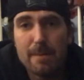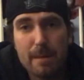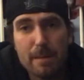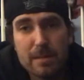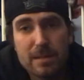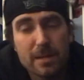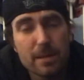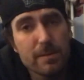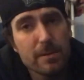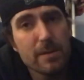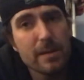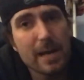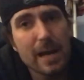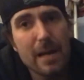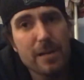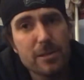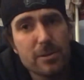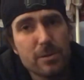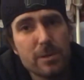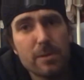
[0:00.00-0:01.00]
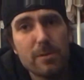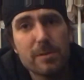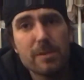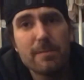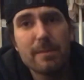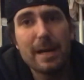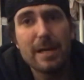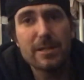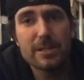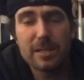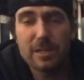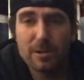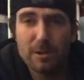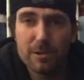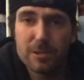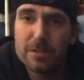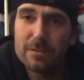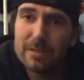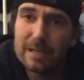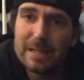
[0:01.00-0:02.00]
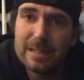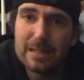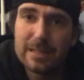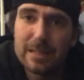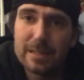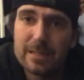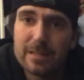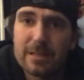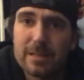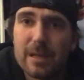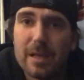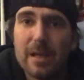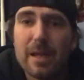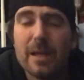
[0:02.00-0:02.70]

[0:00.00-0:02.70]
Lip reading: maybe some of you guys who are new into magic can also relate to this.